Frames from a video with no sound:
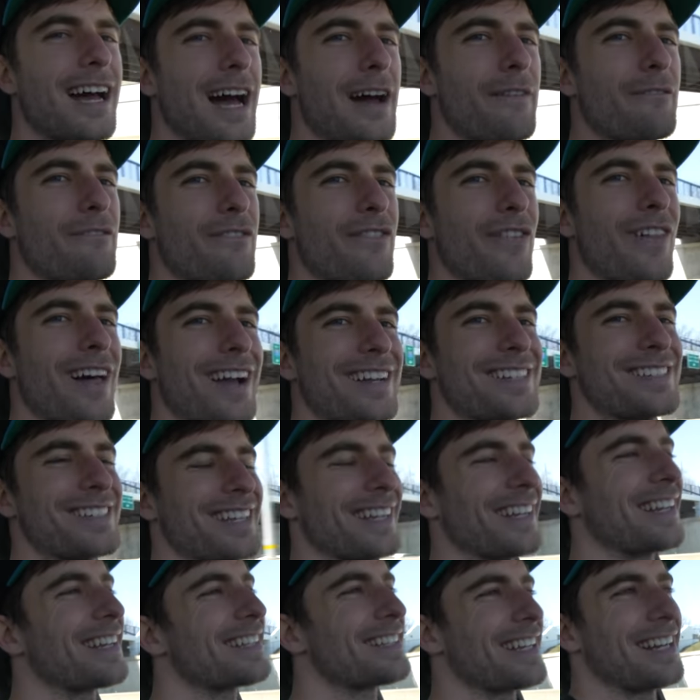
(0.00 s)
I'm
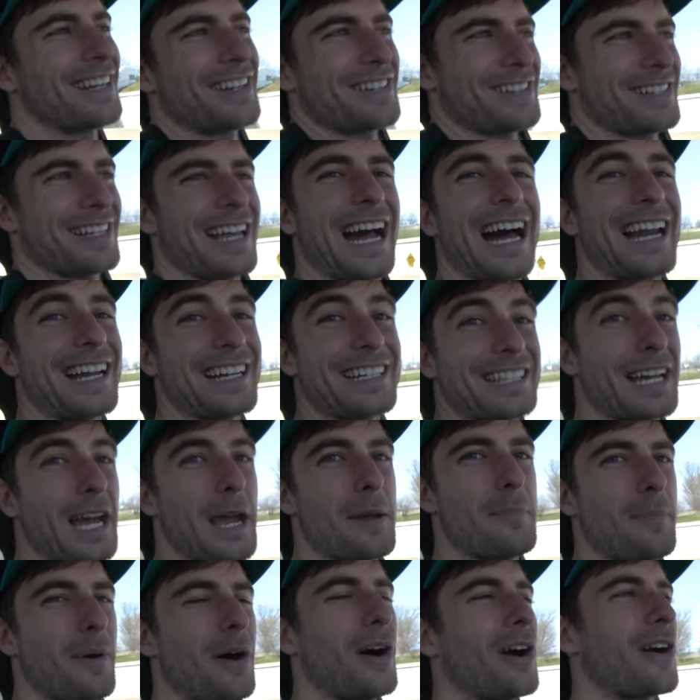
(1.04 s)
flexing because I just got a
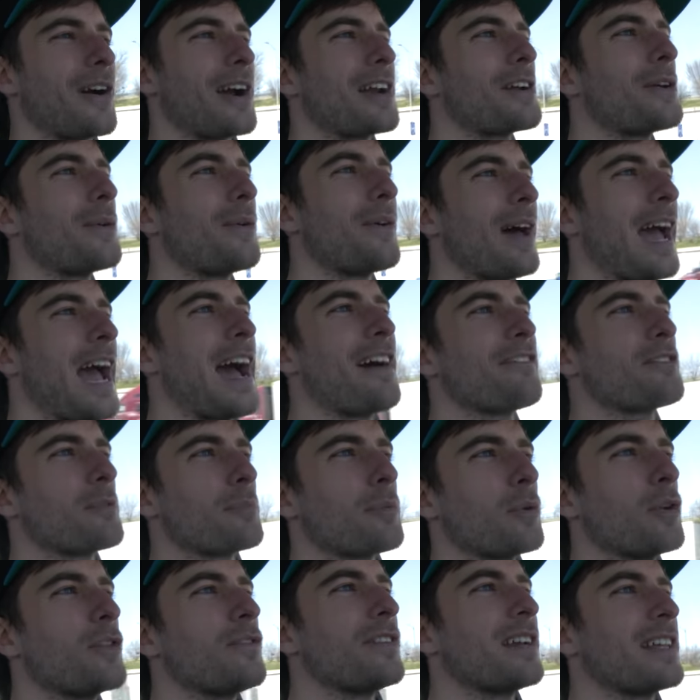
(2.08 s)
Type R. I don't have to
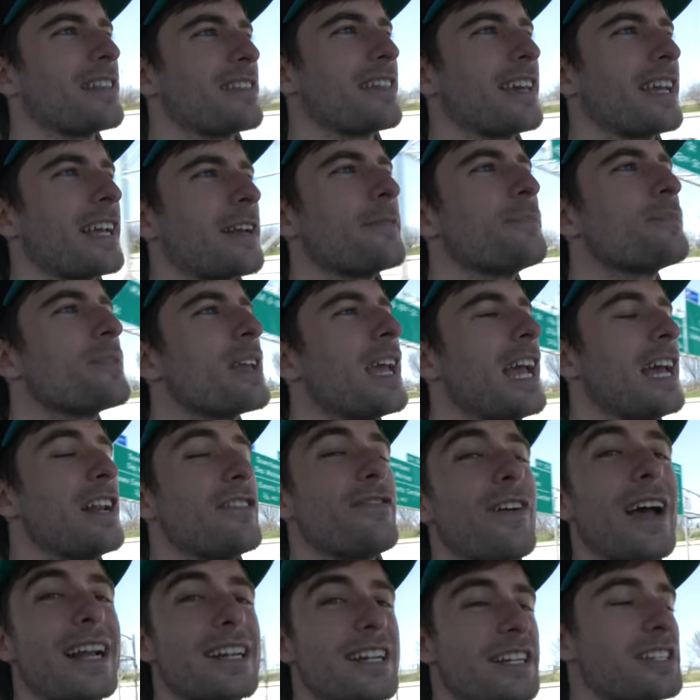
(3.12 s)
prove anything. In
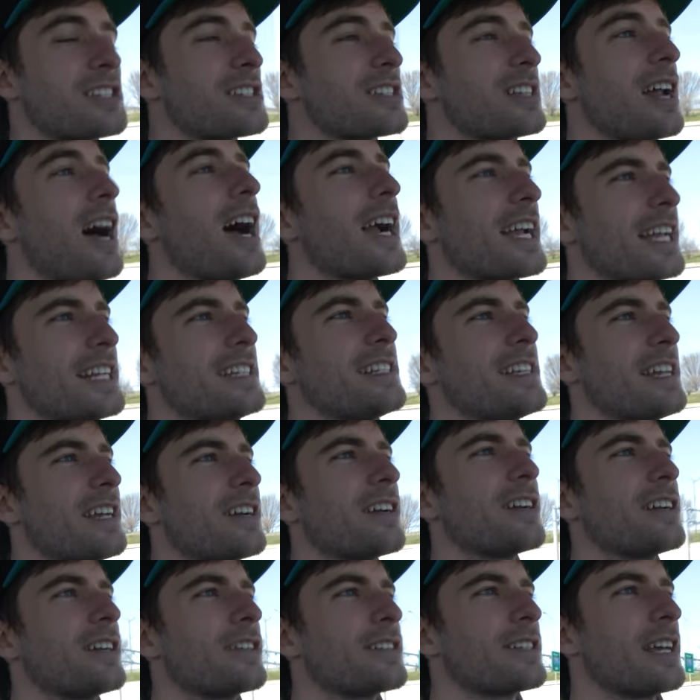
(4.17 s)
fact, a stock
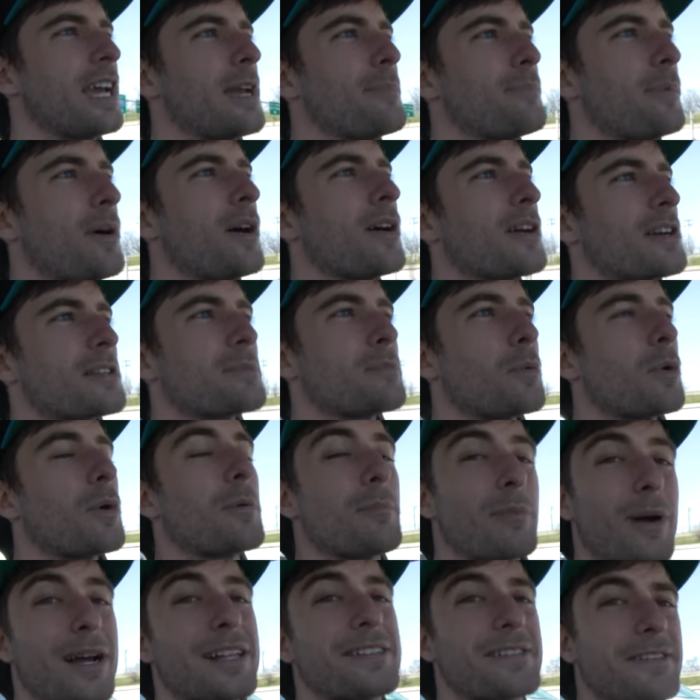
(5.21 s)
interior Type R is more
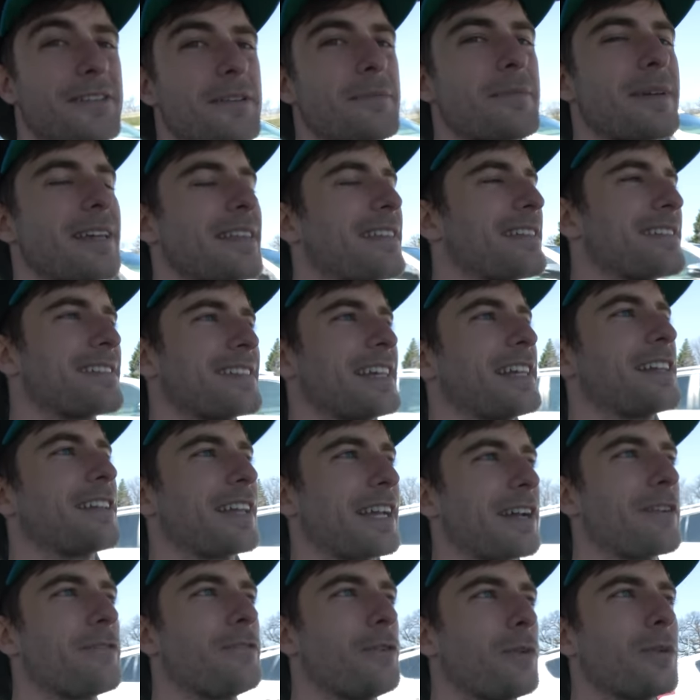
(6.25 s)
impressive to me than seeing
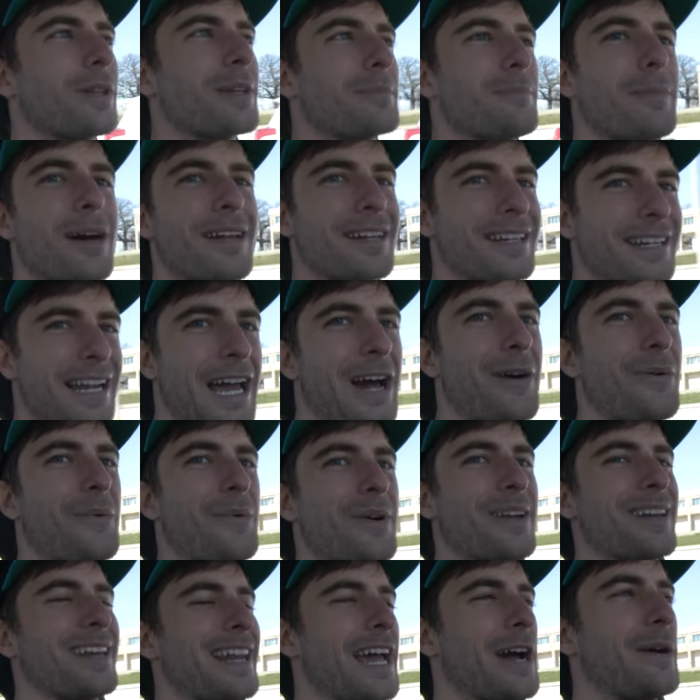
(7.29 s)
like a fully modded out
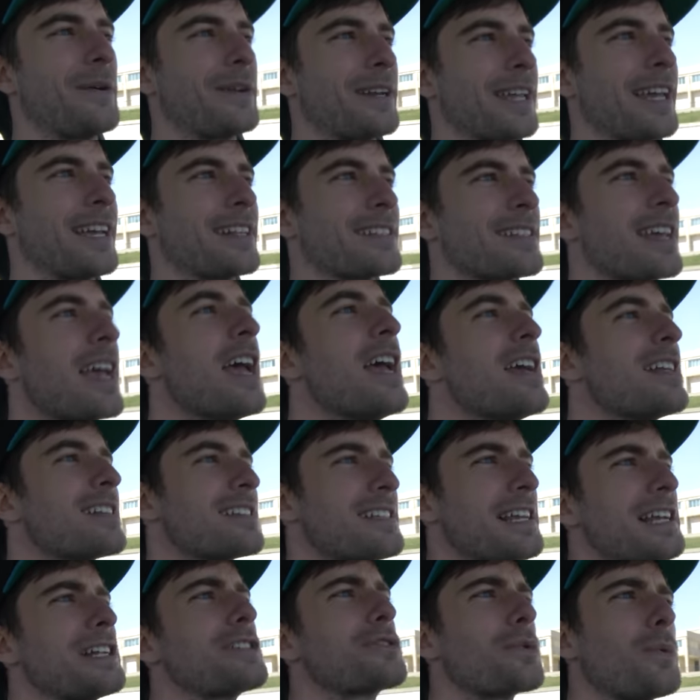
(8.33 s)
one nowadays.
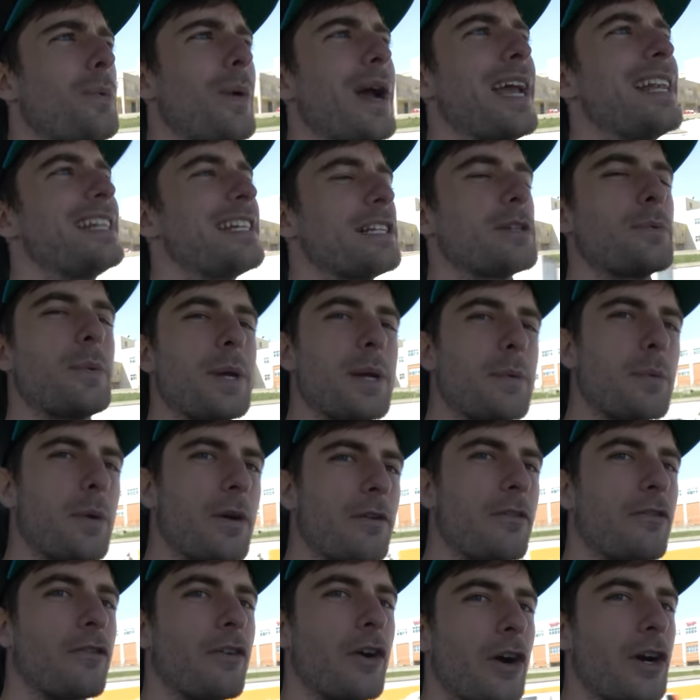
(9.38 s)
Since when did we
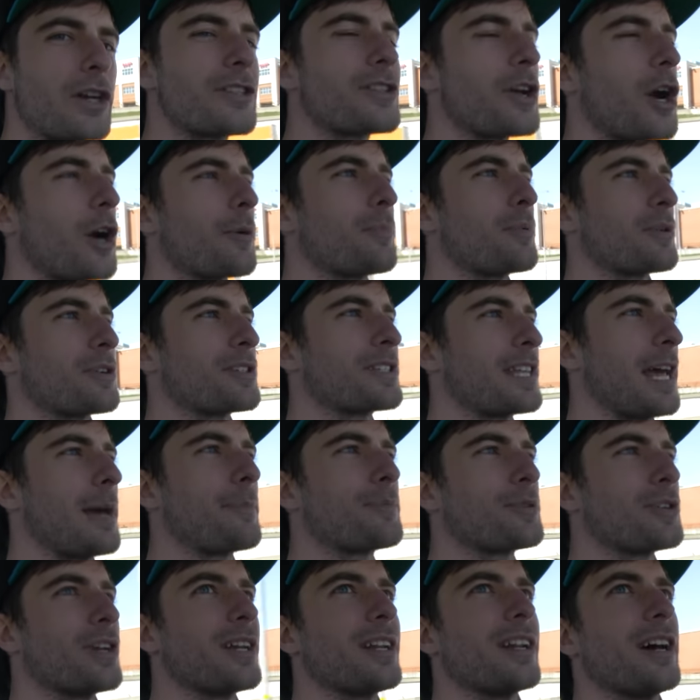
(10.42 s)
reverse our
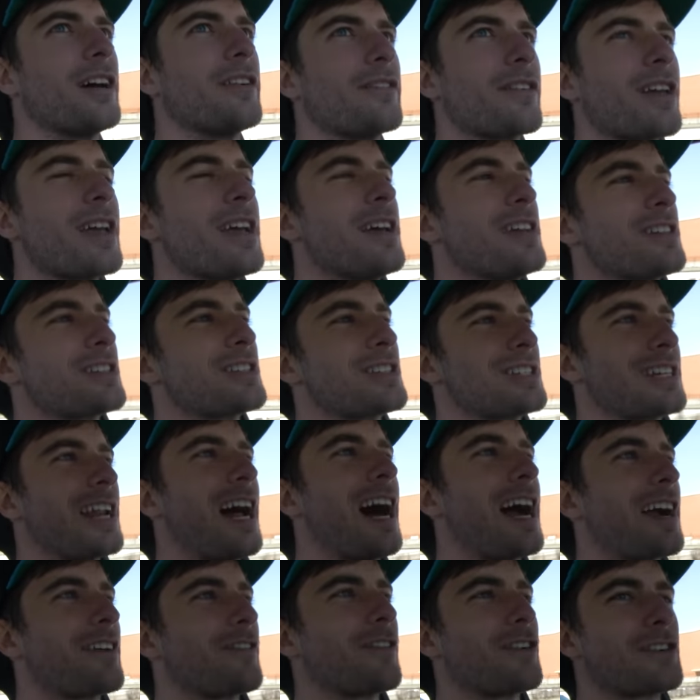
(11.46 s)
perception of
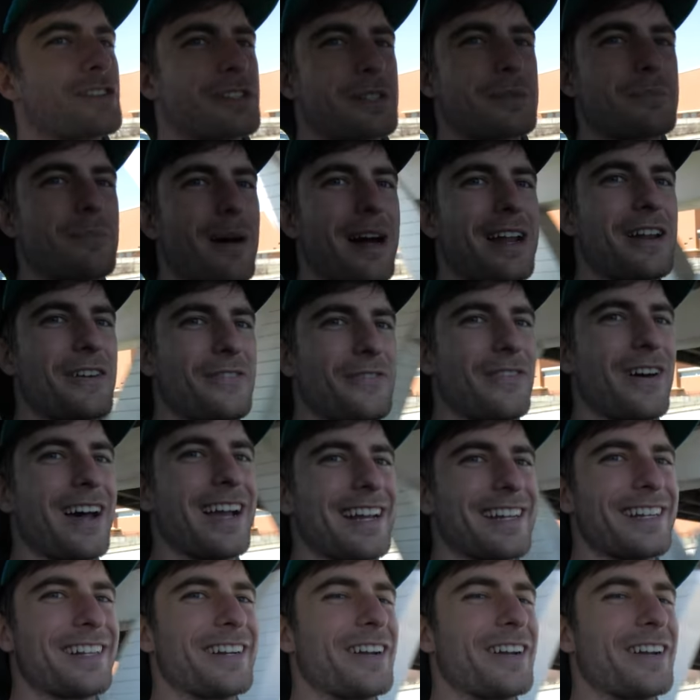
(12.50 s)
stock versus modified?